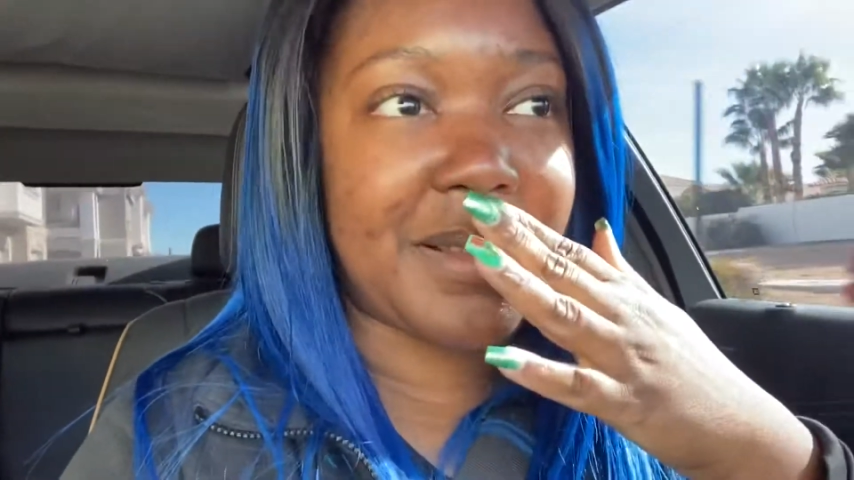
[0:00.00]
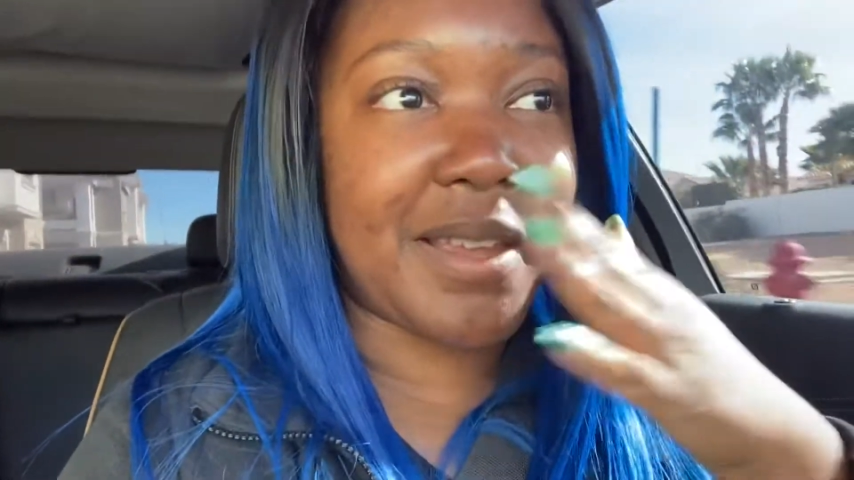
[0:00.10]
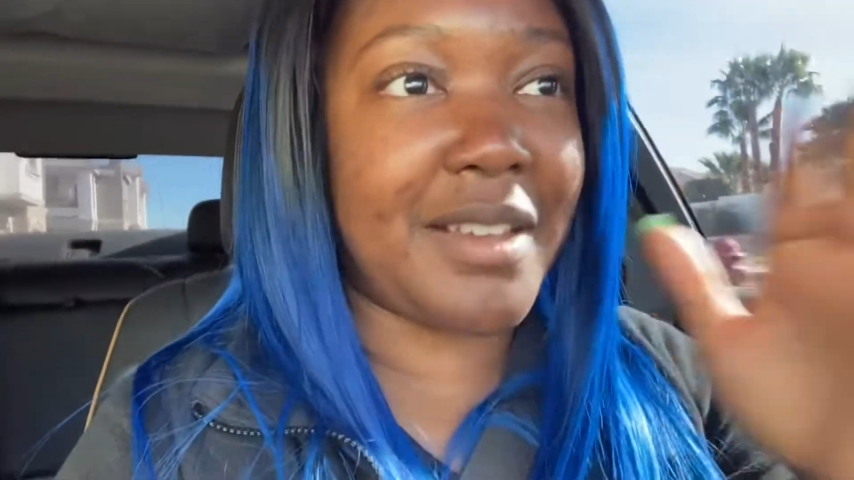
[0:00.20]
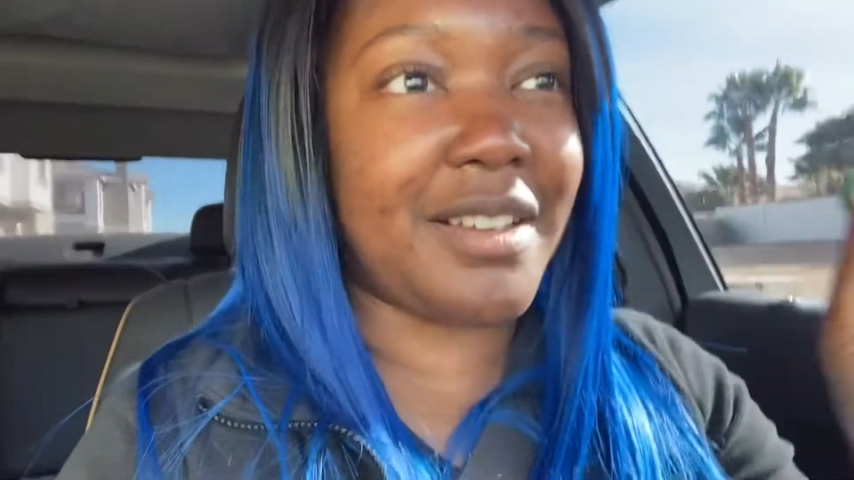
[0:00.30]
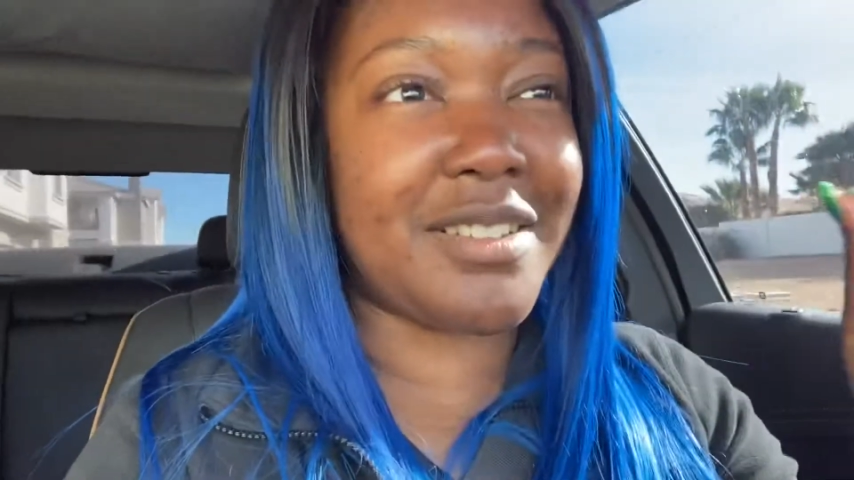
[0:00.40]

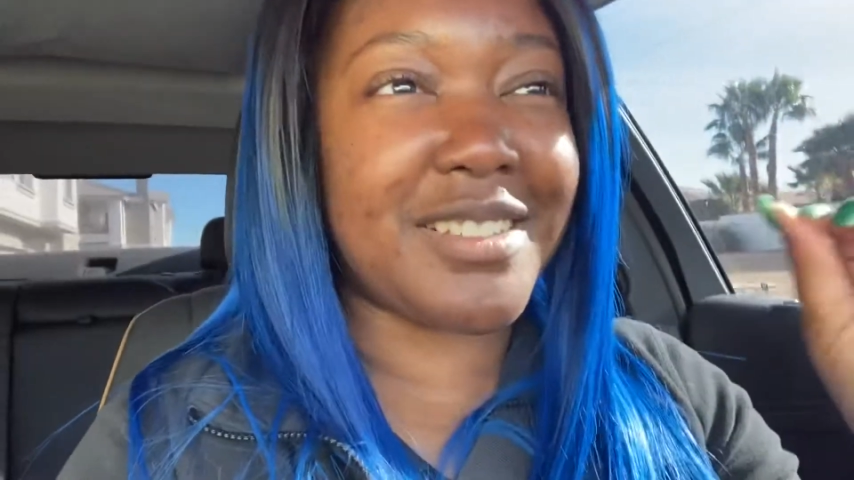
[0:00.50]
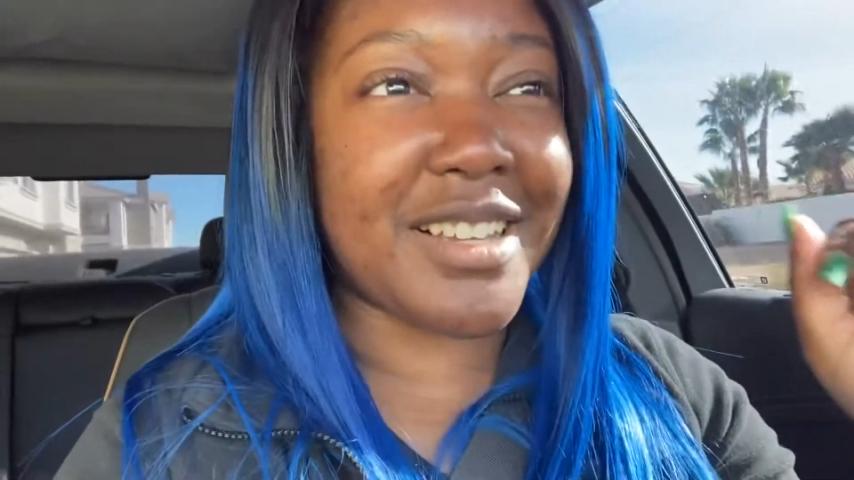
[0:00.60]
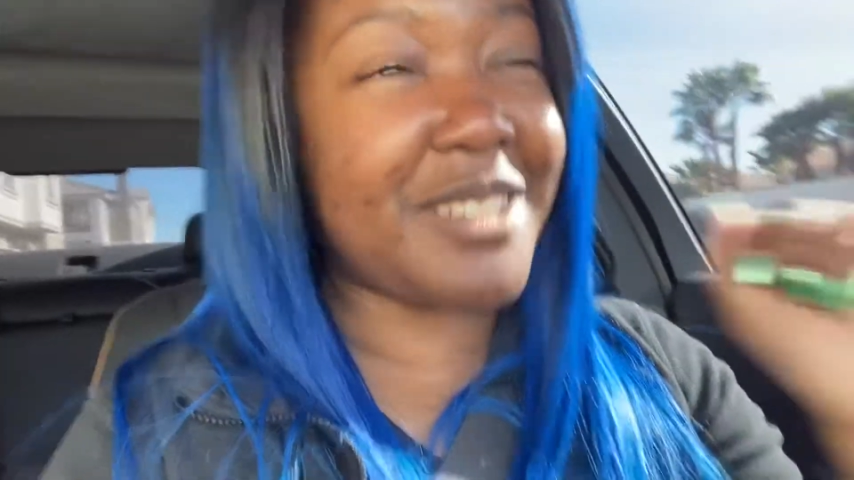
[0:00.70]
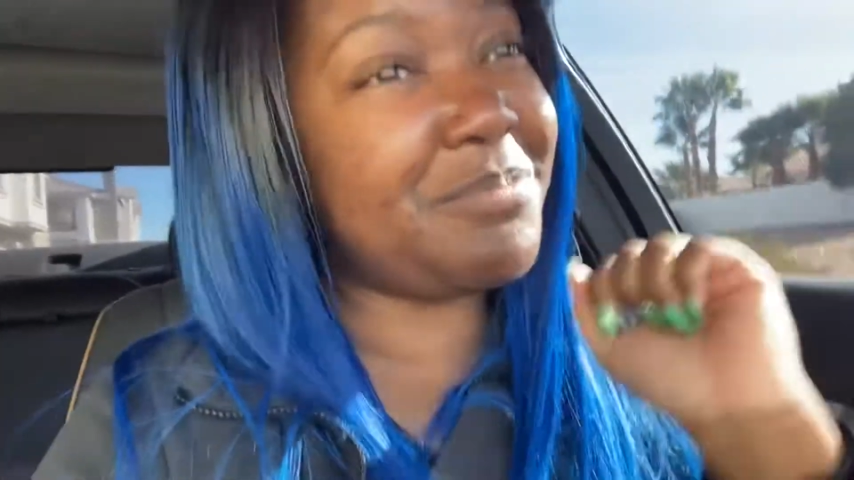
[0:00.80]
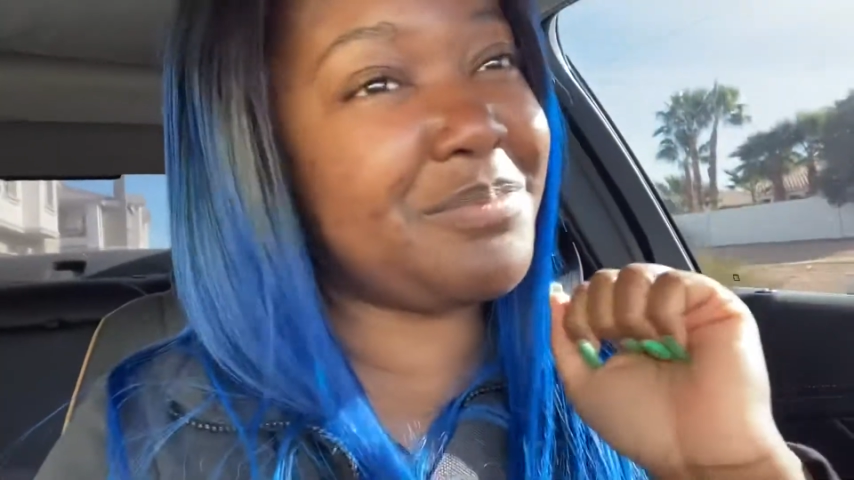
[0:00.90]
like i was like
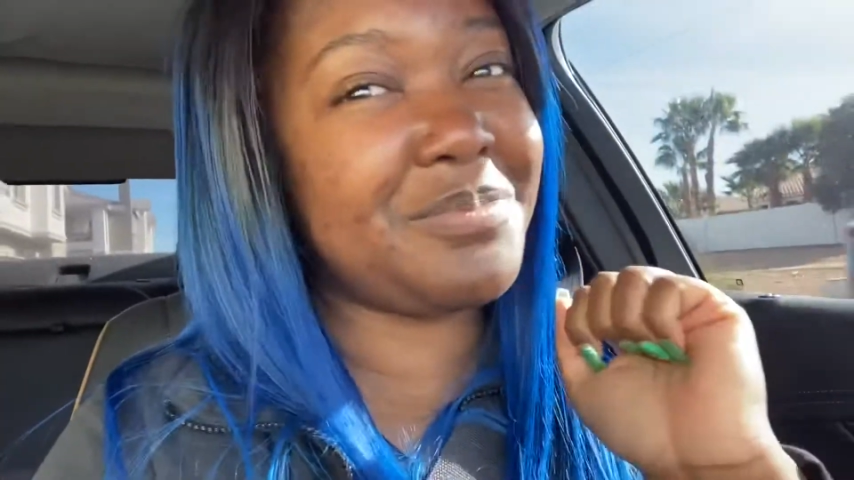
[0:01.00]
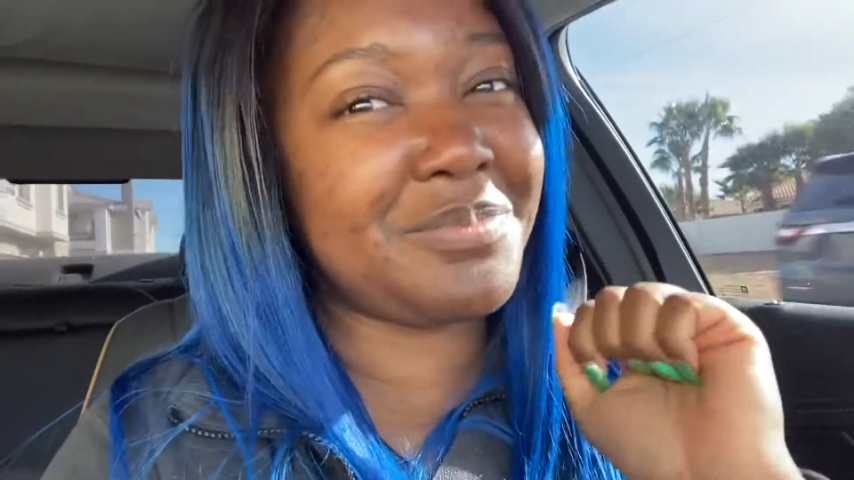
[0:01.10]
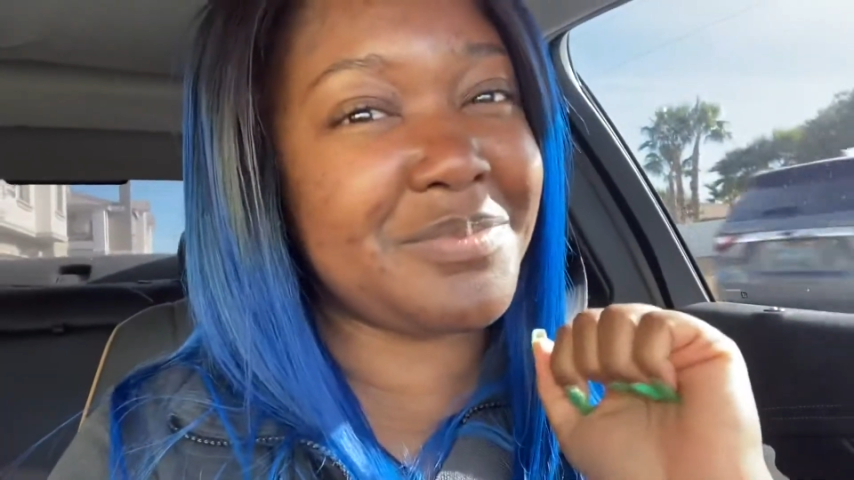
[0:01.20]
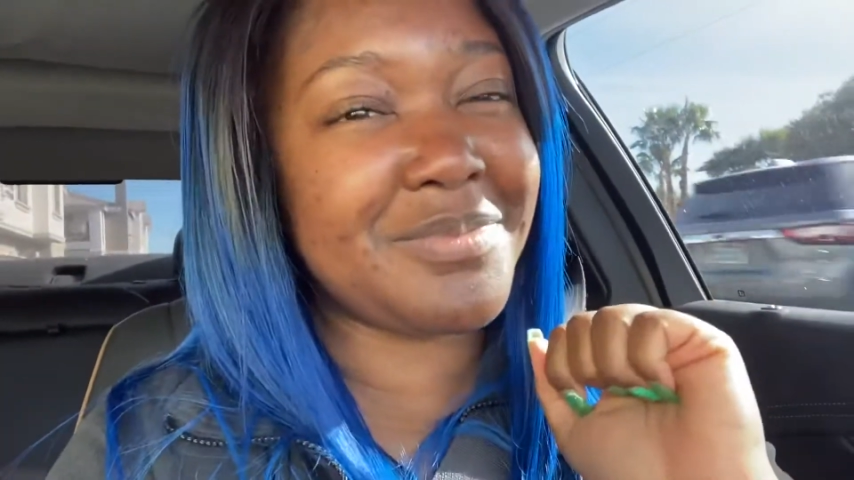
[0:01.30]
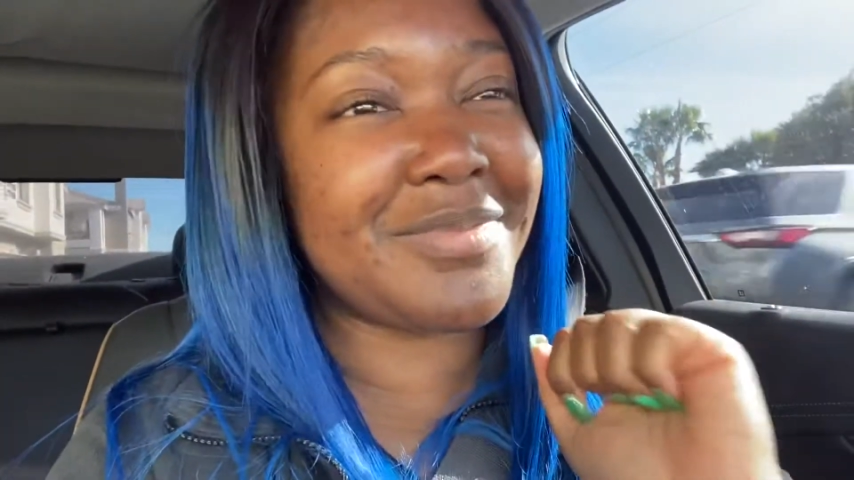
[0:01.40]

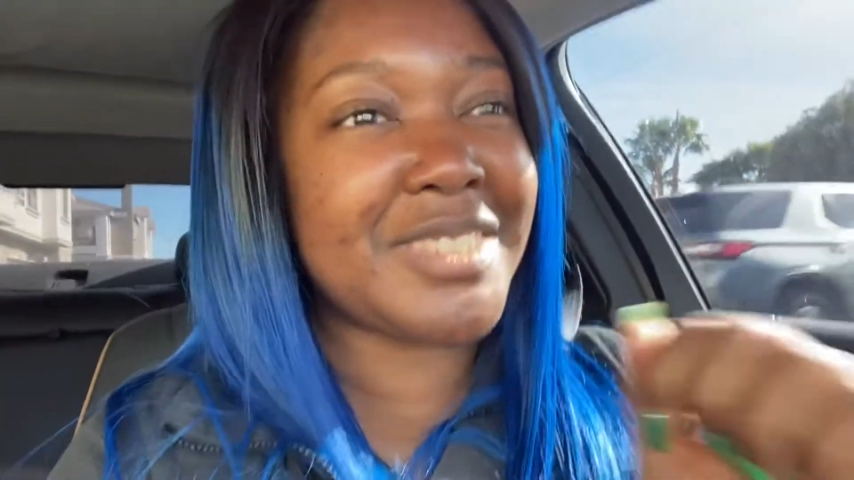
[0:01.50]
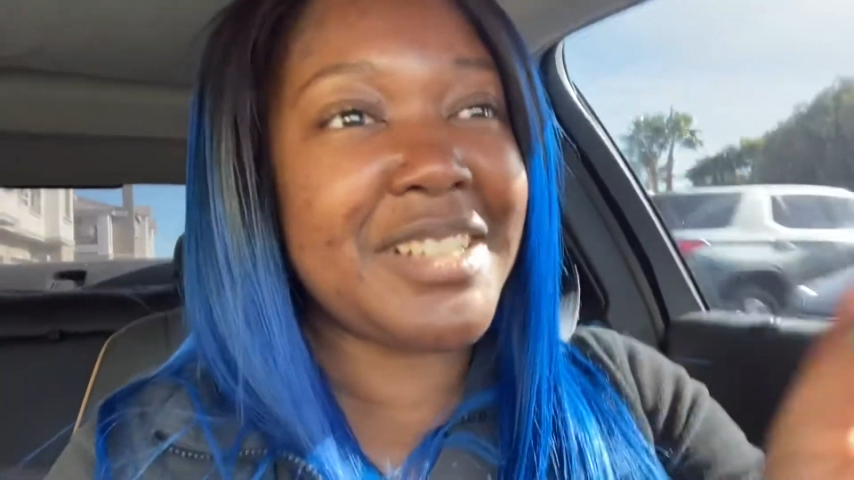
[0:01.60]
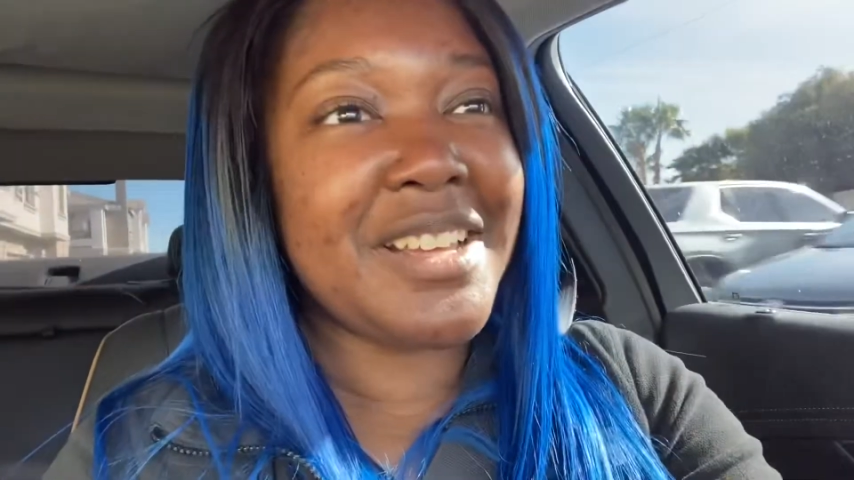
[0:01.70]
mm,